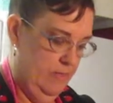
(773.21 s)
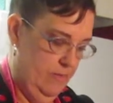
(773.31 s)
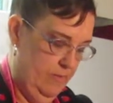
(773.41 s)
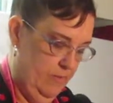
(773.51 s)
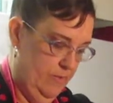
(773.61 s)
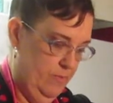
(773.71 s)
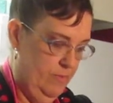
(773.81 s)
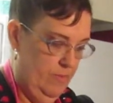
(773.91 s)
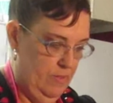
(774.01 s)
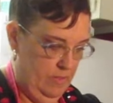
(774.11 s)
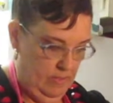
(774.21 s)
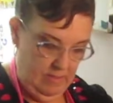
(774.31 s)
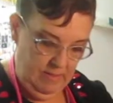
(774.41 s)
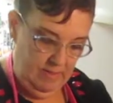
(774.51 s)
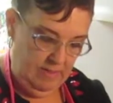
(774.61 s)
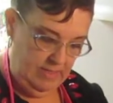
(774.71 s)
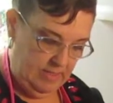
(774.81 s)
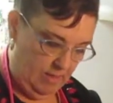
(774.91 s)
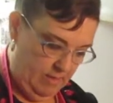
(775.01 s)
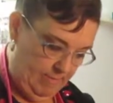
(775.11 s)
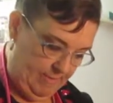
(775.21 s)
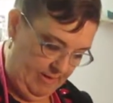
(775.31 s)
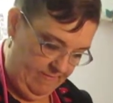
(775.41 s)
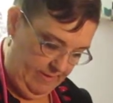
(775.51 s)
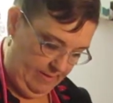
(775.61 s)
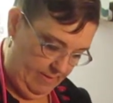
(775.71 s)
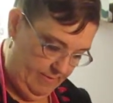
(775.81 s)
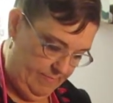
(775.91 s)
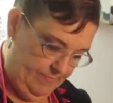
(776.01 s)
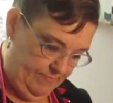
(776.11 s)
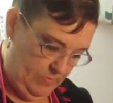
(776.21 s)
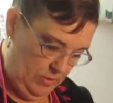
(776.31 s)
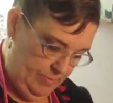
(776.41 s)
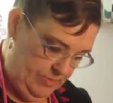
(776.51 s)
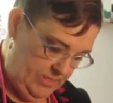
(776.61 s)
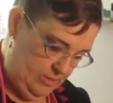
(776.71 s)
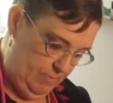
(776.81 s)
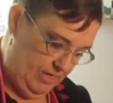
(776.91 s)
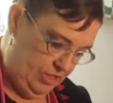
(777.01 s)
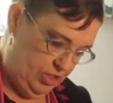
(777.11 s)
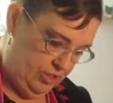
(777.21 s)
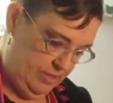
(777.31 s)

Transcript: 2. Sorry about my finger. Oops, too much.